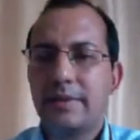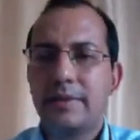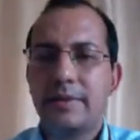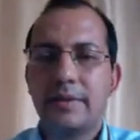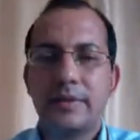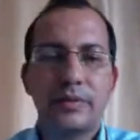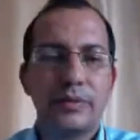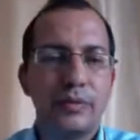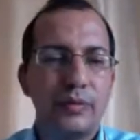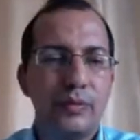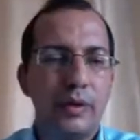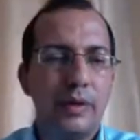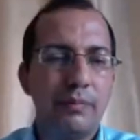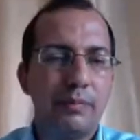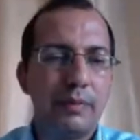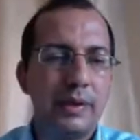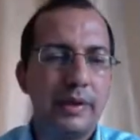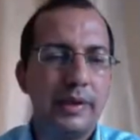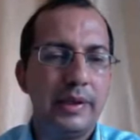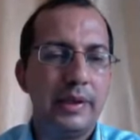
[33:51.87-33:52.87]
Okay? So for
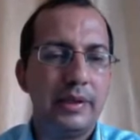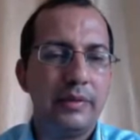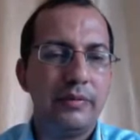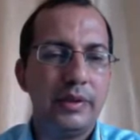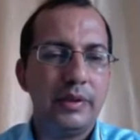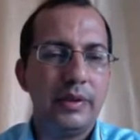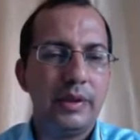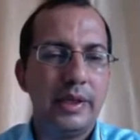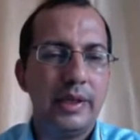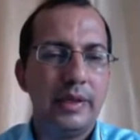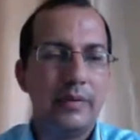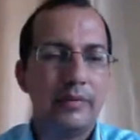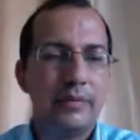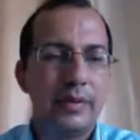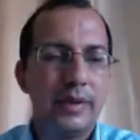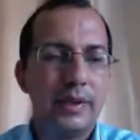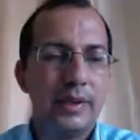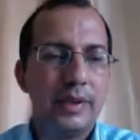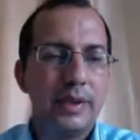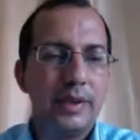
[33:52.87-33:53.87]
example, here
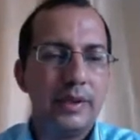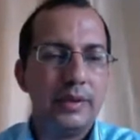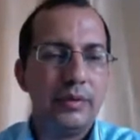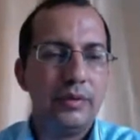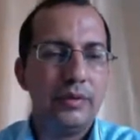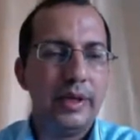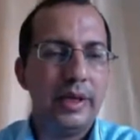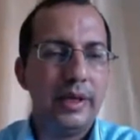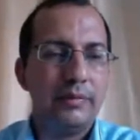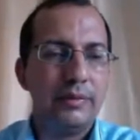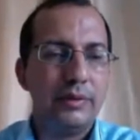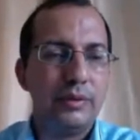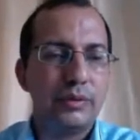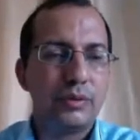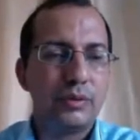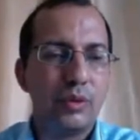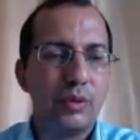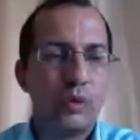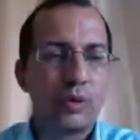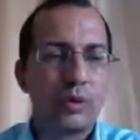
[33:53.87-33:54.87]
you have the
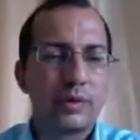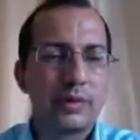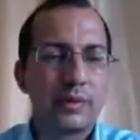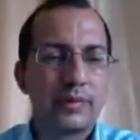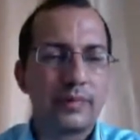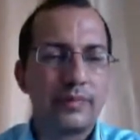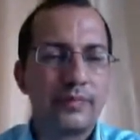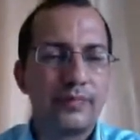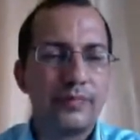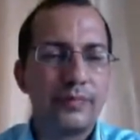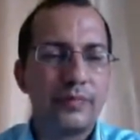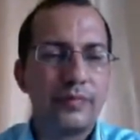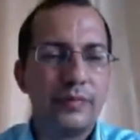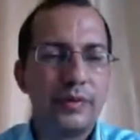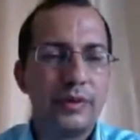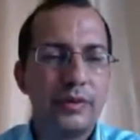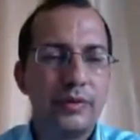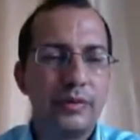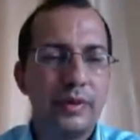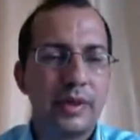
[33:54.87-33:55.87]
source
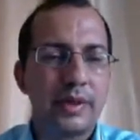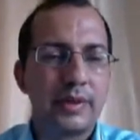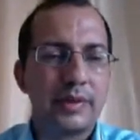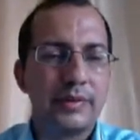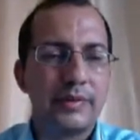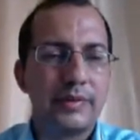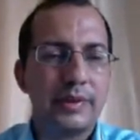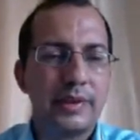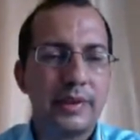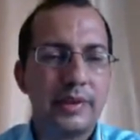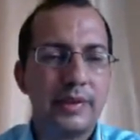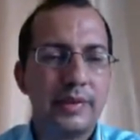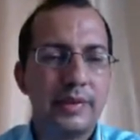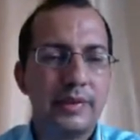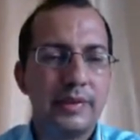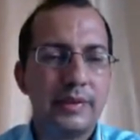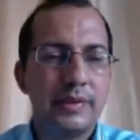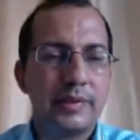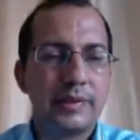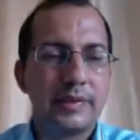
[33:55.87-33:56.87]
which you are considering
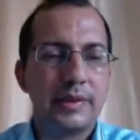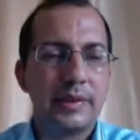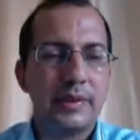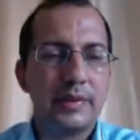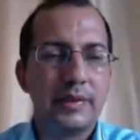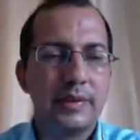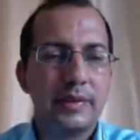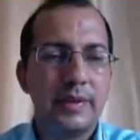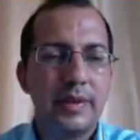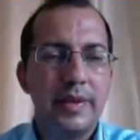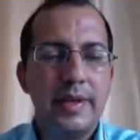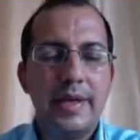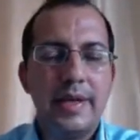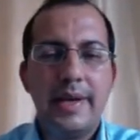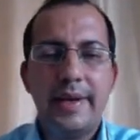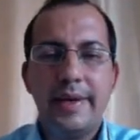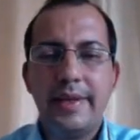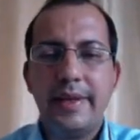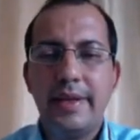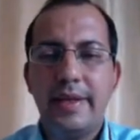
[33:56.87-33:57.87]
in this case,
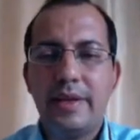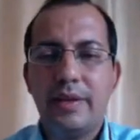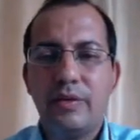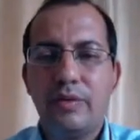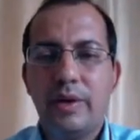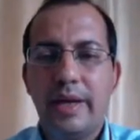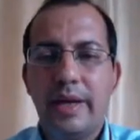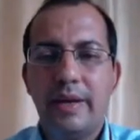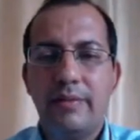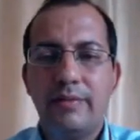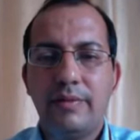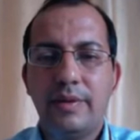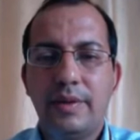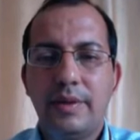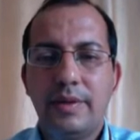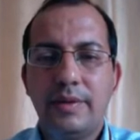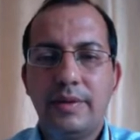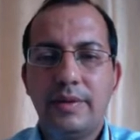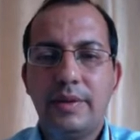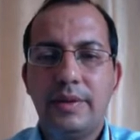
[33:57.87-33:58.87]
and here you have
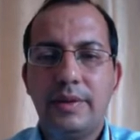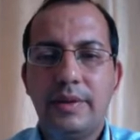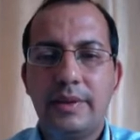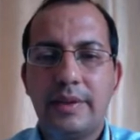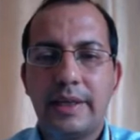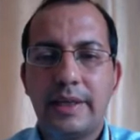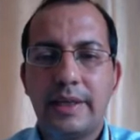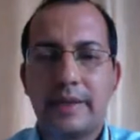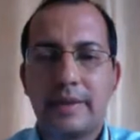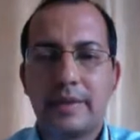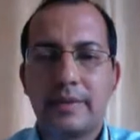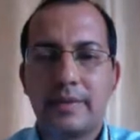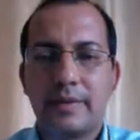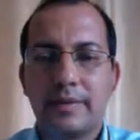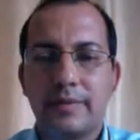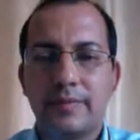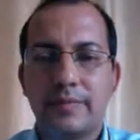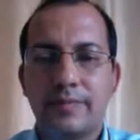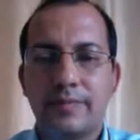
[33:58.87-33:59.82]
the detector. Okay?